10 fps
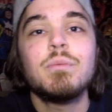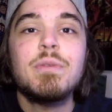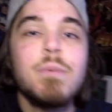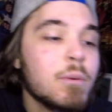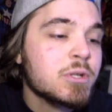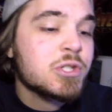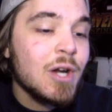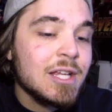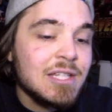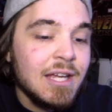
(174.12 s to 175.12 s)
with Barbara
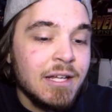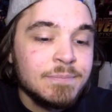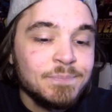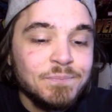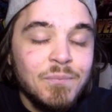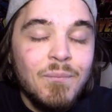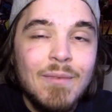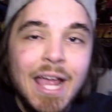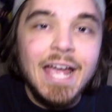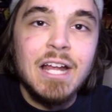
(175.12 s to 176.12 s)

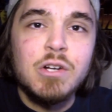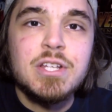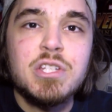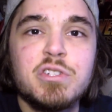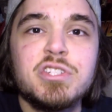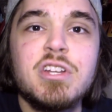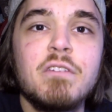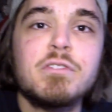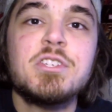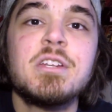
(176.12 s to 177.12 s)
Streisand and Kris
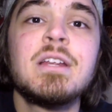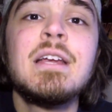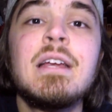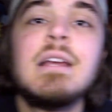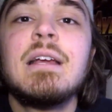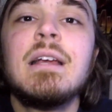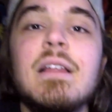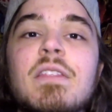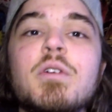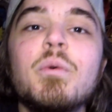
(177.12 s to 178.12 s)
Kristofferson,
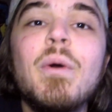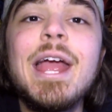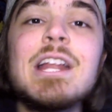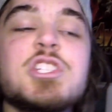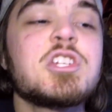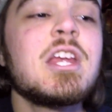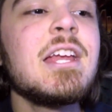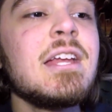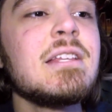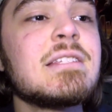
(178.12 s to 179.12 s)
The Ranch
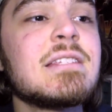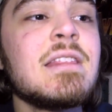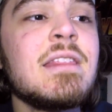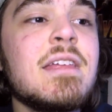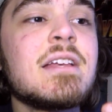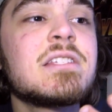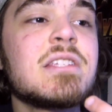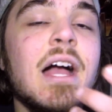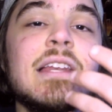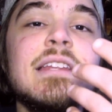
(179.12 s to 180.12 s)
is
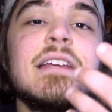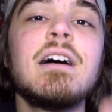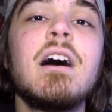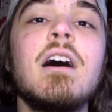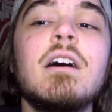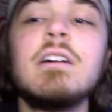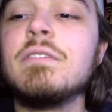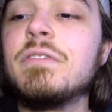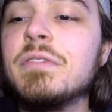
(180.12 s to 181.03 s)
this idea of